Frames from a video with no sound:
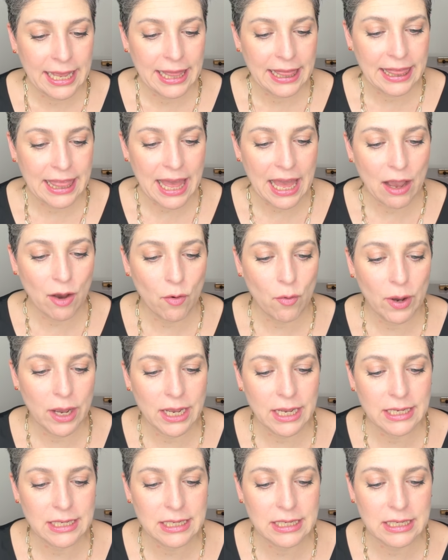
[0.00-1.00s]
That
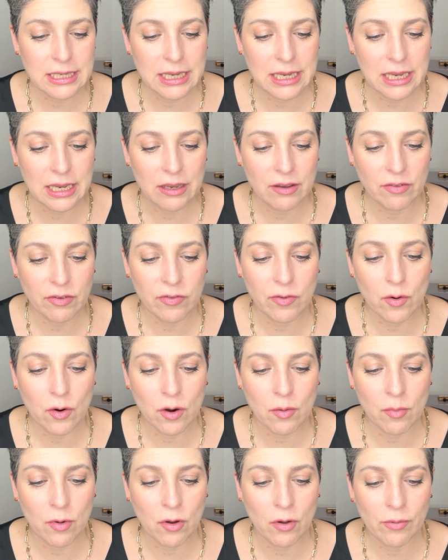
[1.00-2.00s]
was the
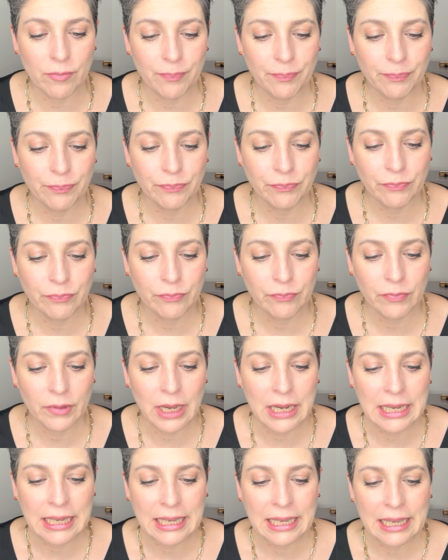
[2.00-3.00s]
formal.
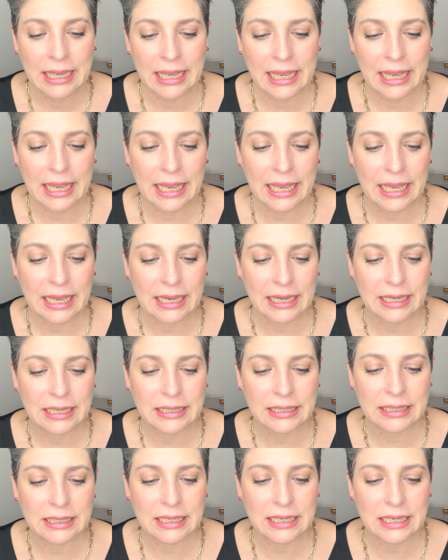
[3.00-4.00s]

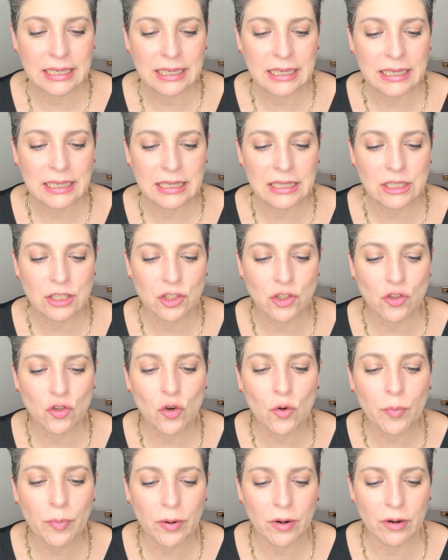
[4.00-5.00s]
And the
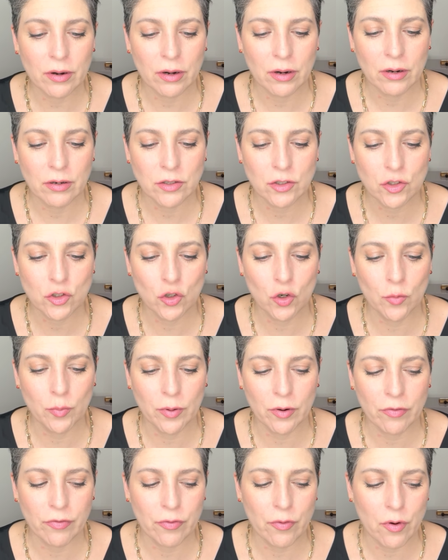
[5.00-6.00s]
super,
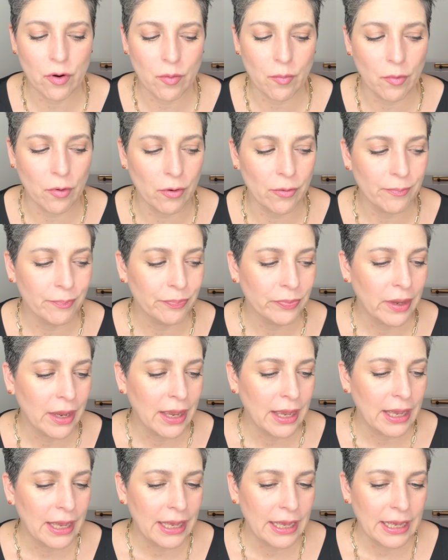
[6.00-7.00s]
super formal.
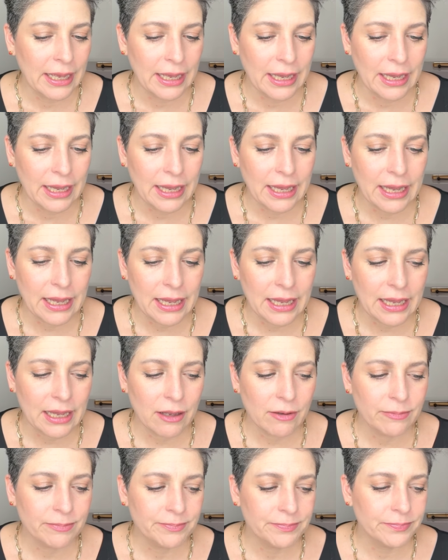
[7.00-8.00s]

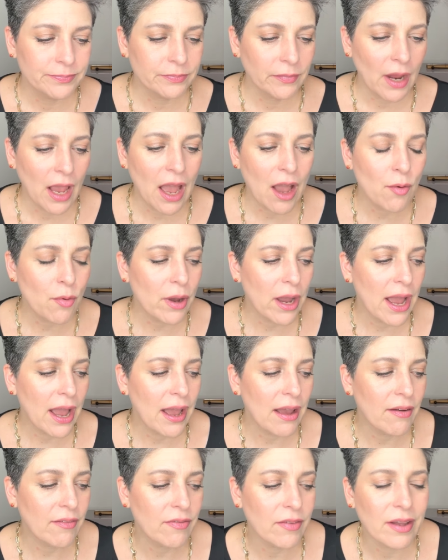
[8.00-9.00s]
Um, I would
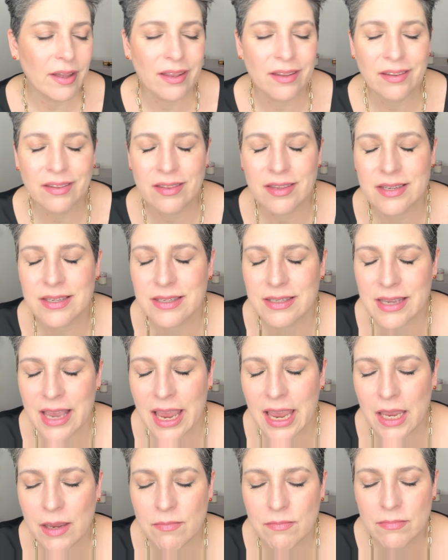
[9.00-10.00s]
have the
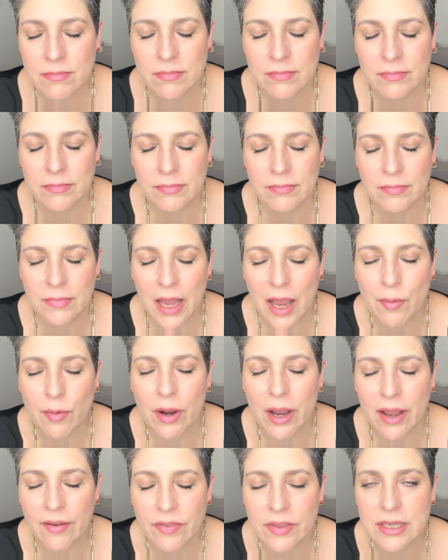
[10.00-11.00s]
same. I
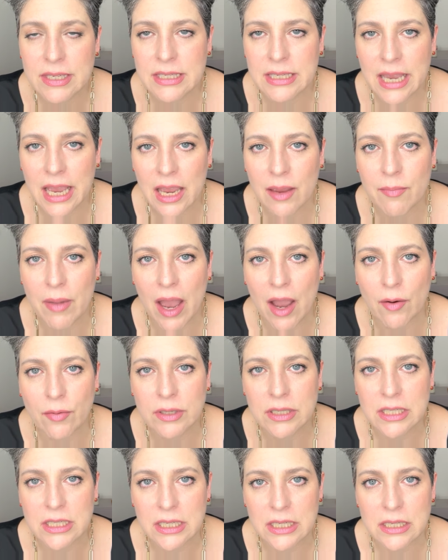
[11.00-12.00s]
would have the same. I
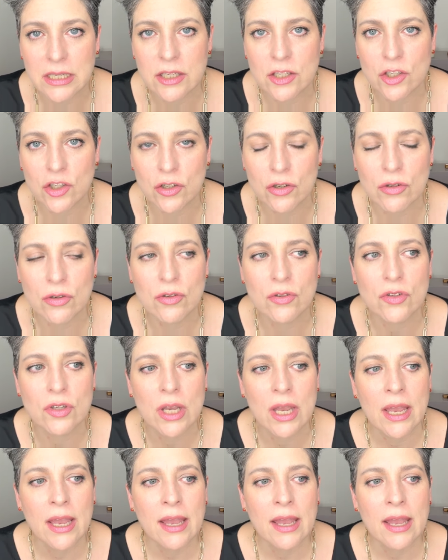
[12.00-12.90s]
would just use